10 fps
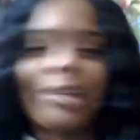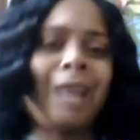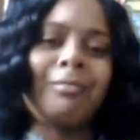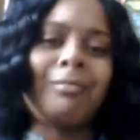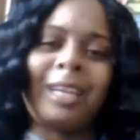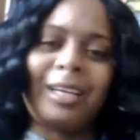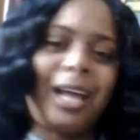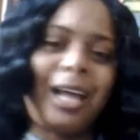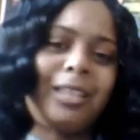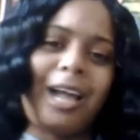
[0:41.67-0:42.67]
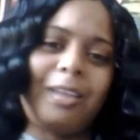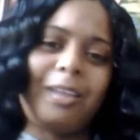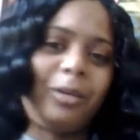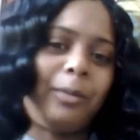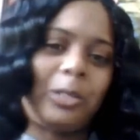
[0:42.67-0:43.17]
I don't like it. I, I
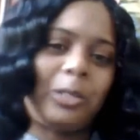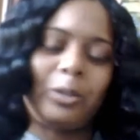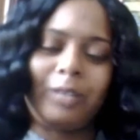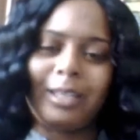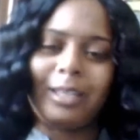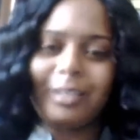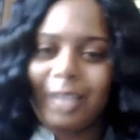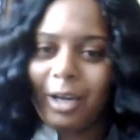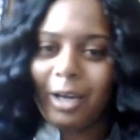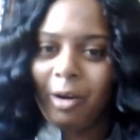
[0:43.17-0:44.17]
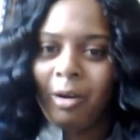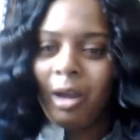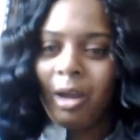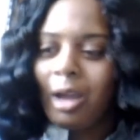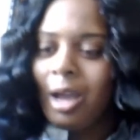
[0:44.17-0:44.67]
thought I wasn't going to like this hair.
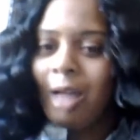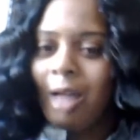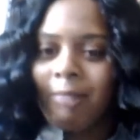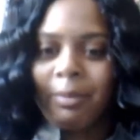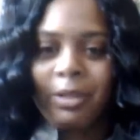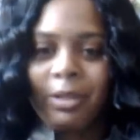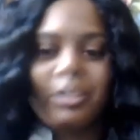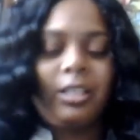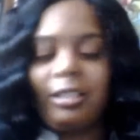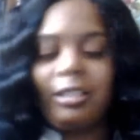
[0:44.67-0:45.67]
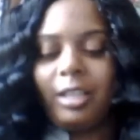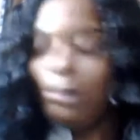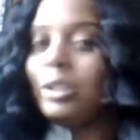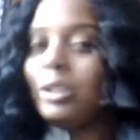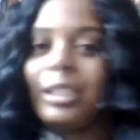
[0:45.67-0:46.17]
My mother said this hair
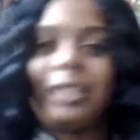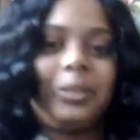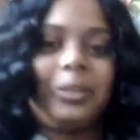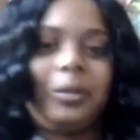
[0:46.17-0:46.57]
was nice, so